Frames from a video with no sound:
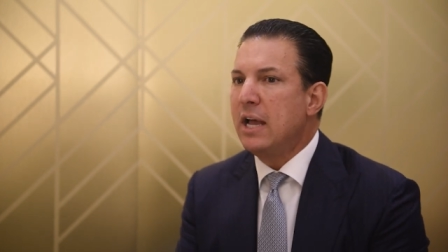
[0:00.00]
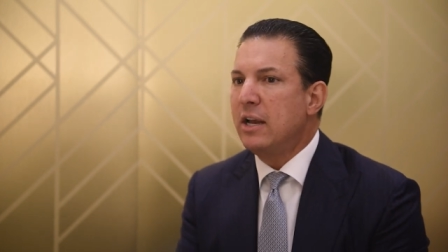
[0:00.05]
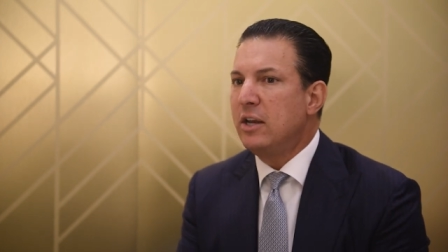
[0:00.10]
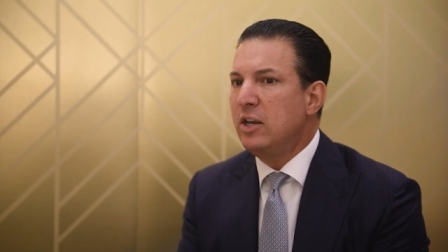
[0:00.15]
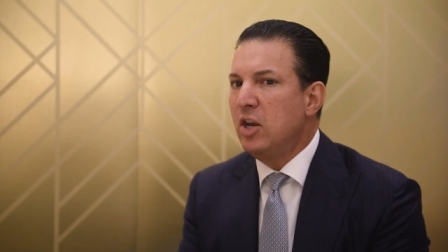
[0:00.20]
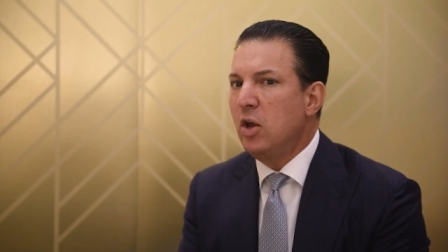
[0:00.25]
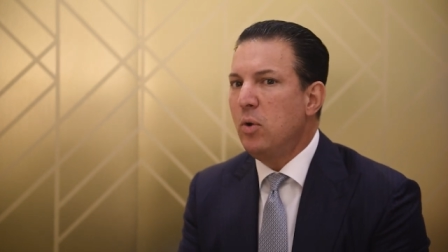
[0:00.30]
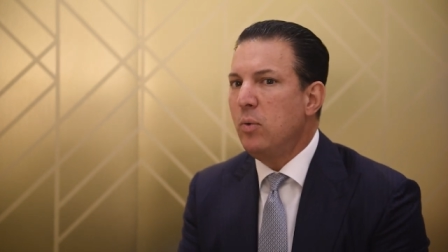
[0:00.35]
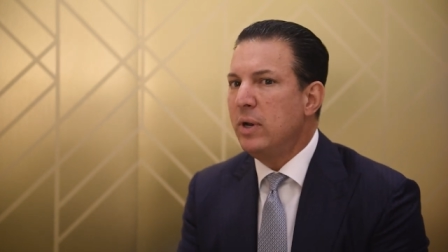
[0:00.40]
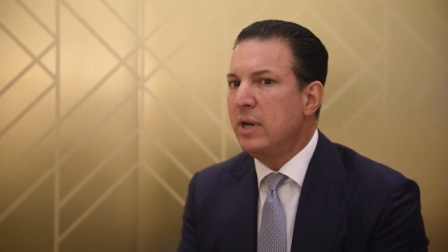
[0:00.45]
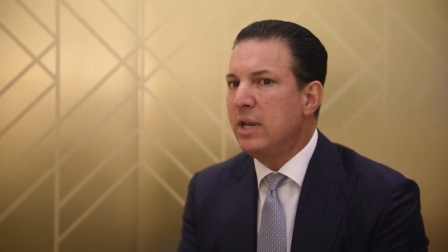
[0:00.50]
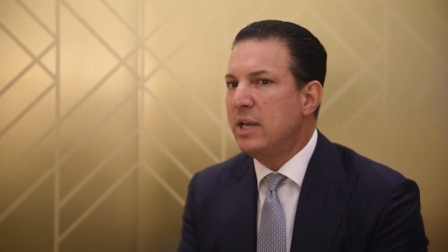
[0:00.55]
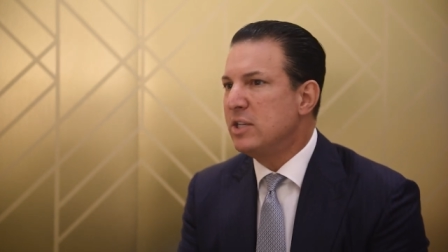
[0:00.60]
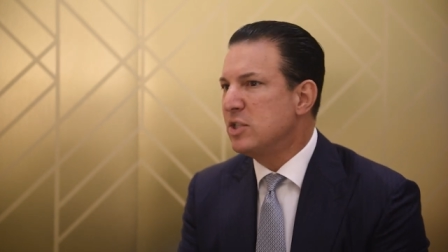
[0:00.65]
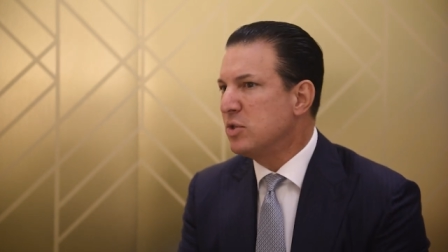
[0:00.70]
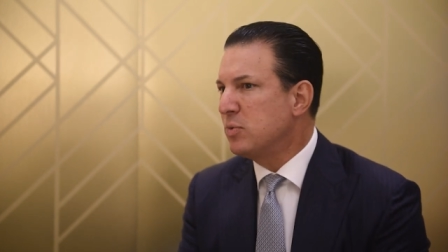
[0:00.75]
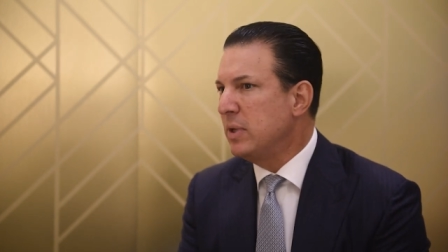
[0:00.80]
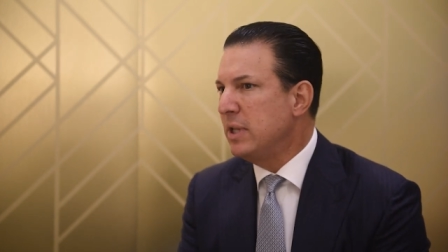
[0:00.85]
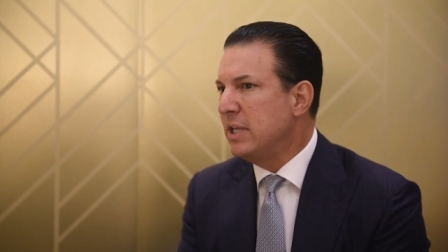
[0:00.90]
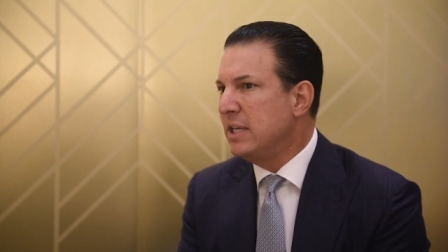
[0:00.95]
No one
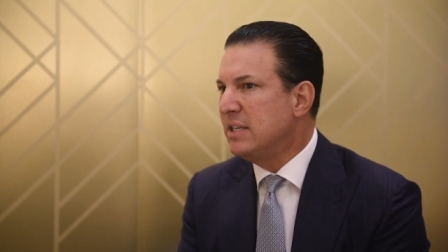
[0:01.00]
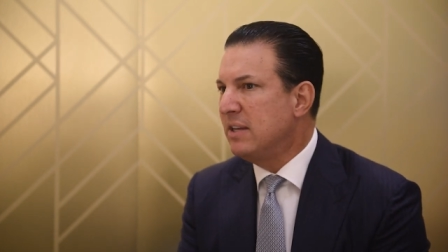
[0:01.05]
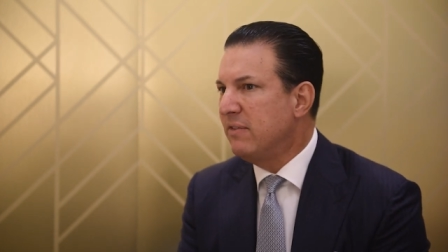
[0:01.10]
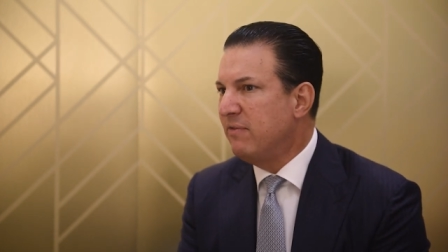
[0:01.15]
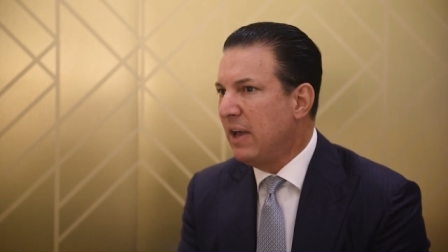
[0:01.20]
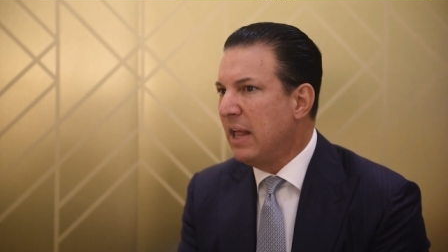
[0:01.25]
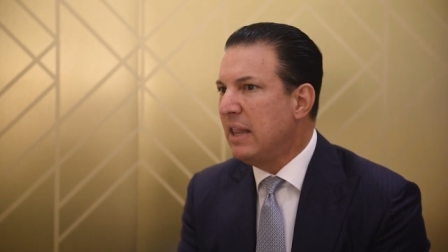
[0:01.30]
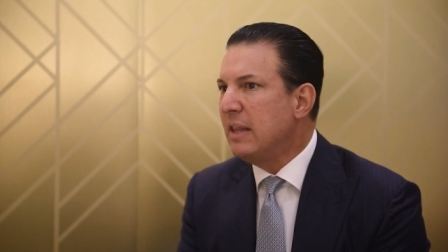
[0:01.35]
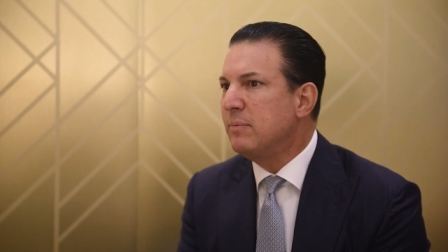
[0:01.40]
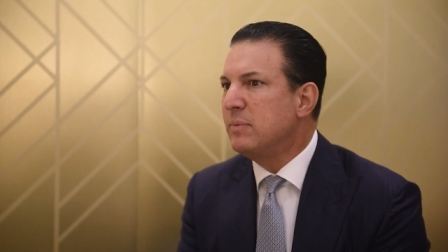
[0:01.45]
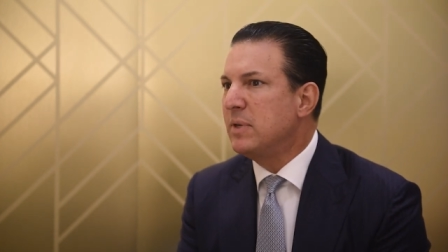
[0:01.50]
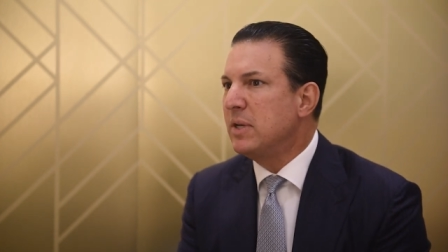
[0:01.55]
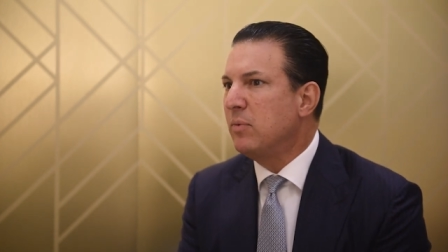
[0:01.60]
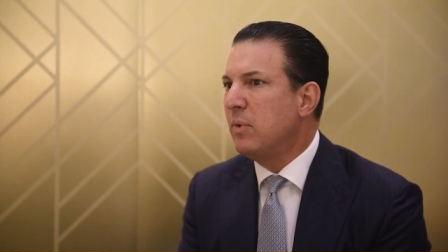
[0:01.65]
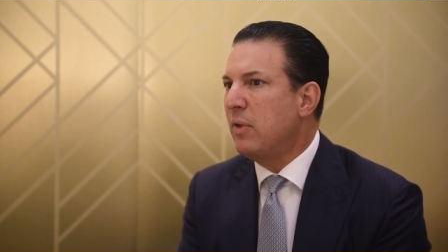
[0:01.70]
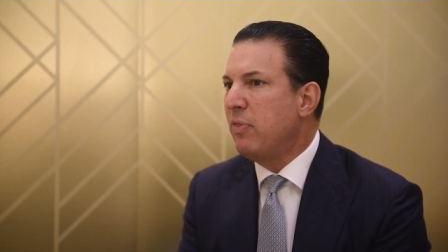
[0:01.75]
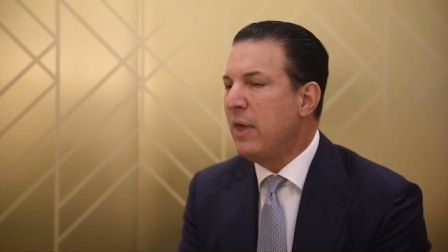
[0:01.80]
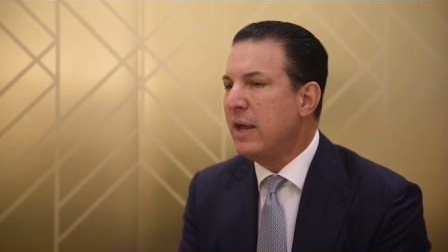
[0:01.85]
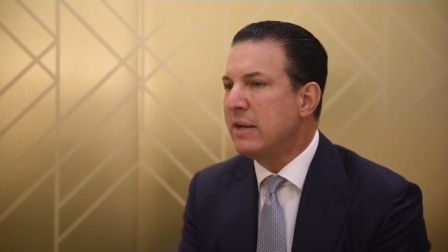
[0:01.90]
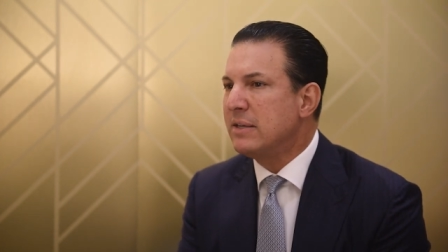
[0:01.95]
has really developed it
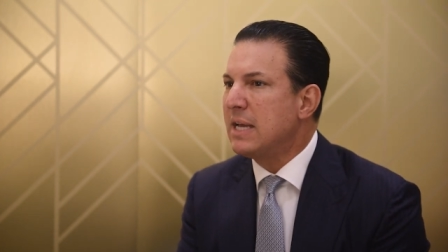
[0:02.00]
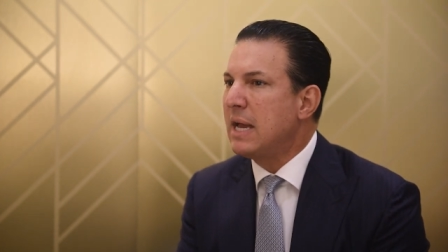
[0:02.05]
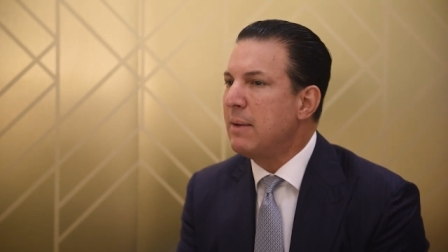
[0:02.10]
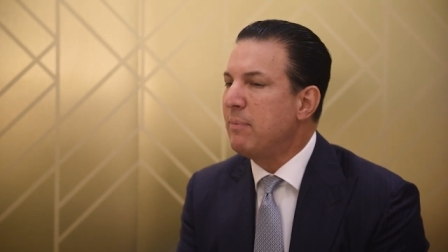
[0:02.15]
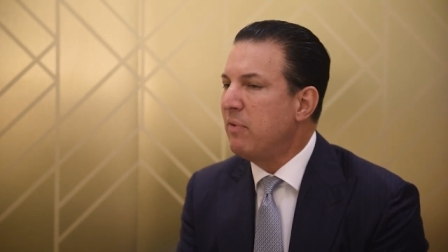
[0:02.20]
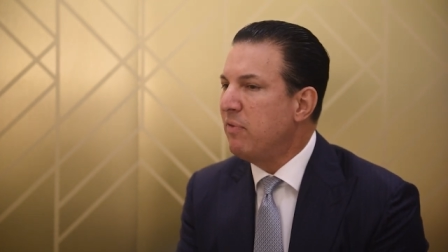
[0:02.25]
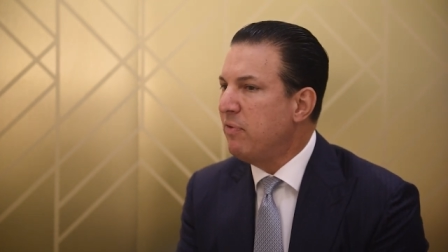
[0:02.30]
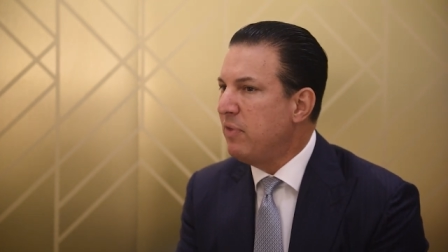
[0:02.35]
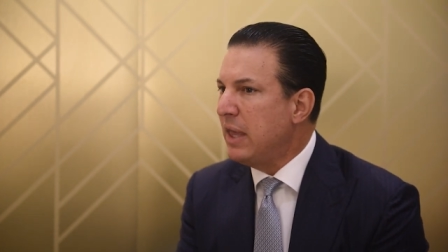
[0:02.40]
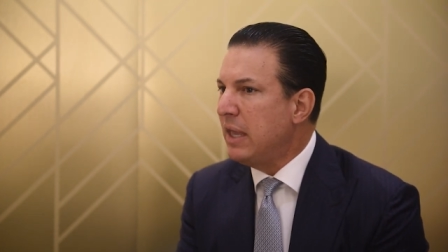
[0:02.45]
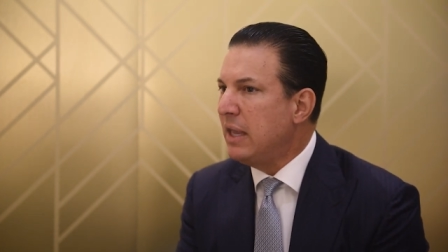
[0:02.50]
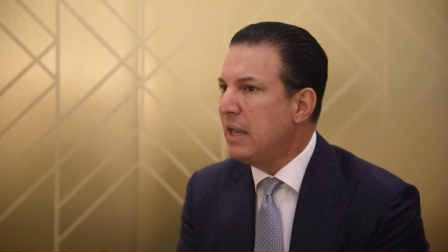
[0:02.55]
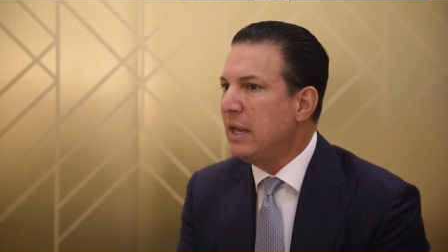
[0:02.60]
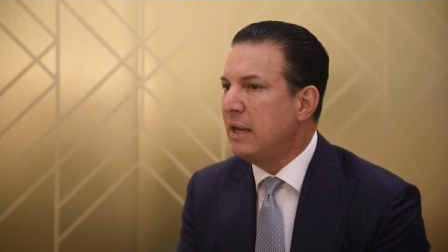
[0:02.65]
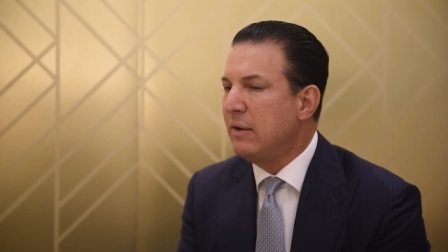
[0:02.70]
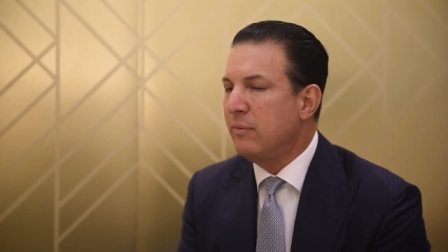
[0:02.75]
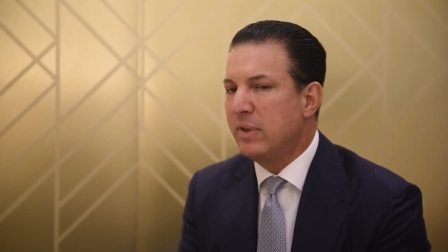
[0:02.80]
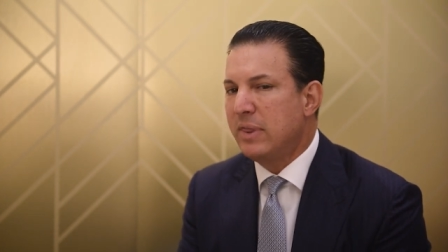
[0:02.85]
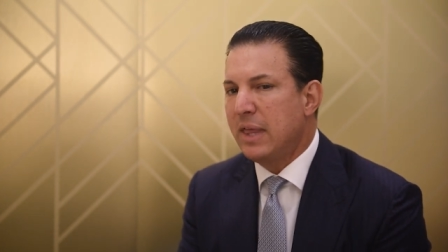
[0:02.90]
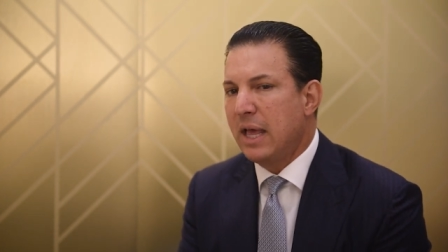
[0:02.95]
with that type of
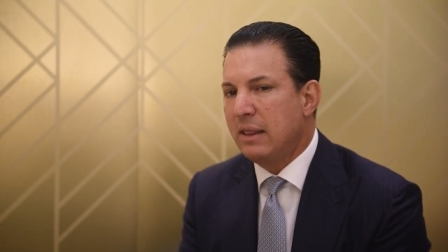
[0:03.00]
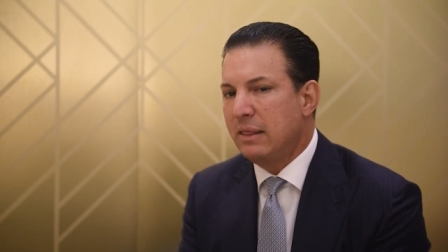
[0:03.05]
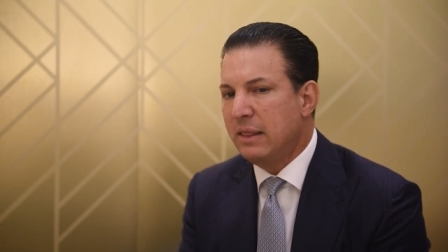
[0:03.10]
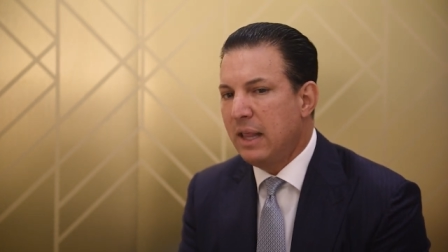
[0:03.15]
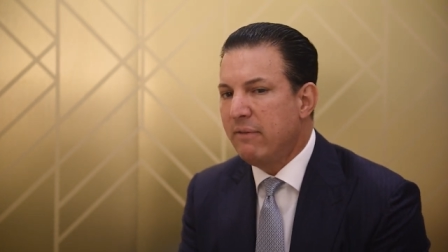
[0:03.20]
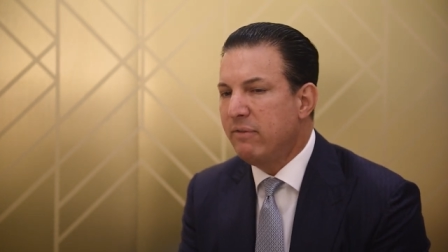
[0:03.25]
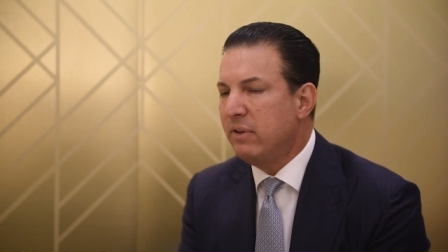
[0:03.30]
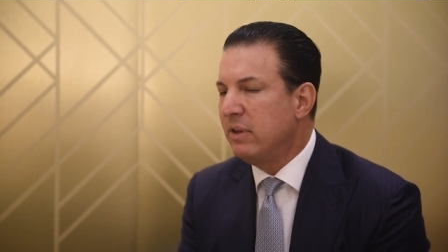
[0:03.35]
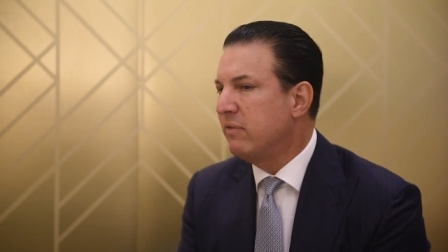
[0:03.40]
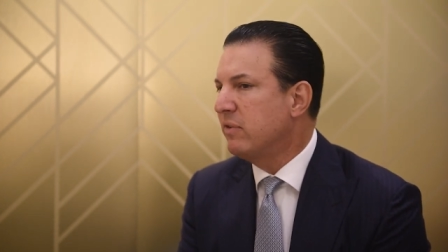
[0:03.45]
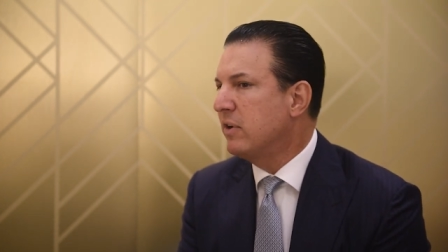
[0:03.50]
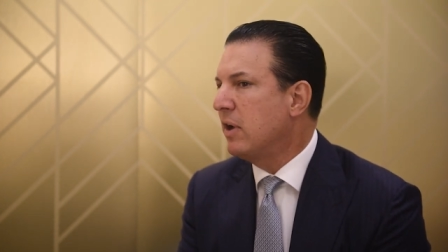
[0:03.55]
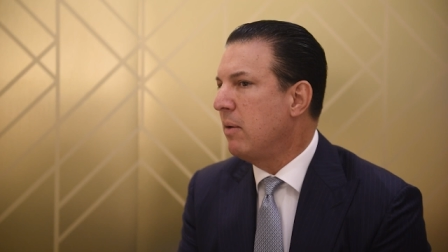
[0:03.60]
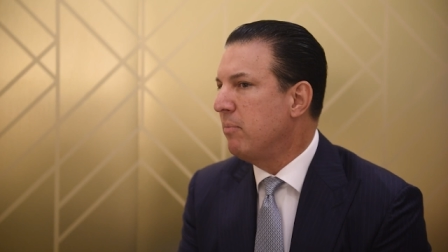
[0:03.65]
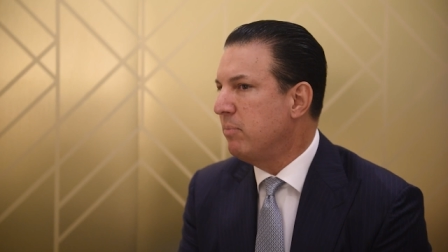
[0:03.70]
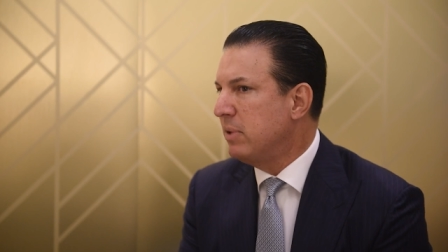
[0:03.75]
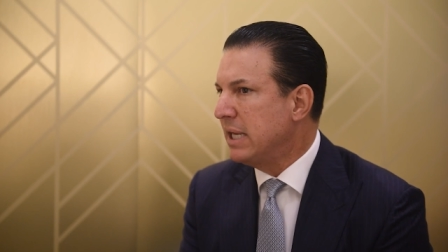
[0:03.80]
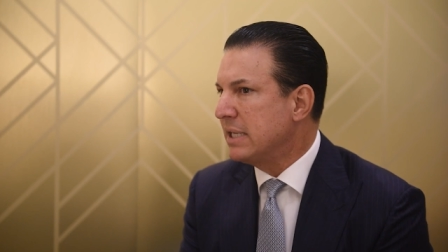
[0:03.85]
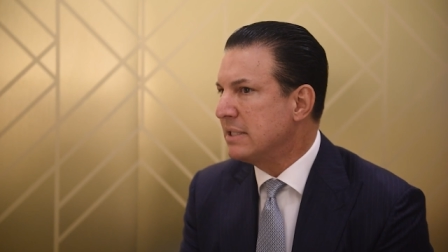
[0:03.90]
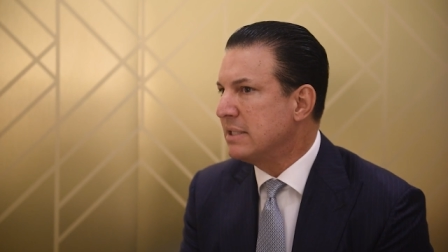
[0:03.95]
thinking, with that level of
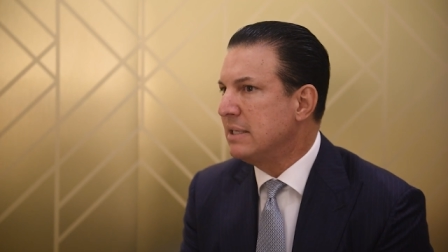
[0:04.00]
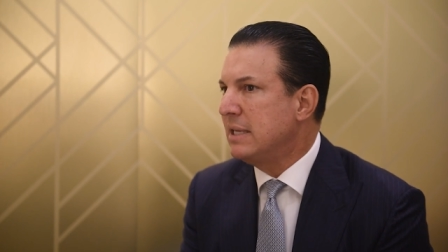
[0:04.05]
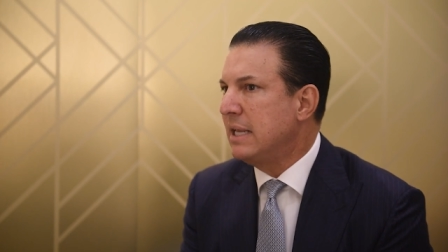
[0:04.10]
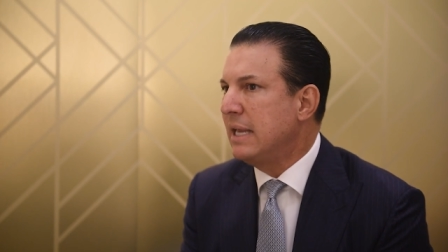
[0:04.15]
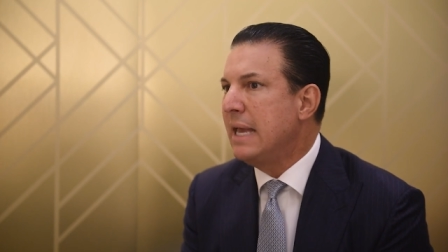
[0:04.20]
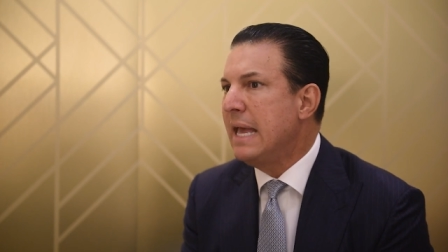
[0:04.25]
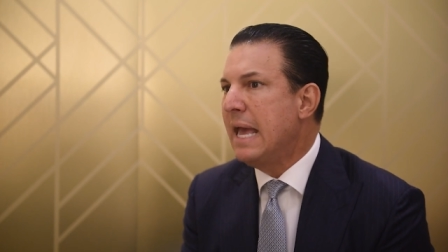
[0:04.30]
complexity.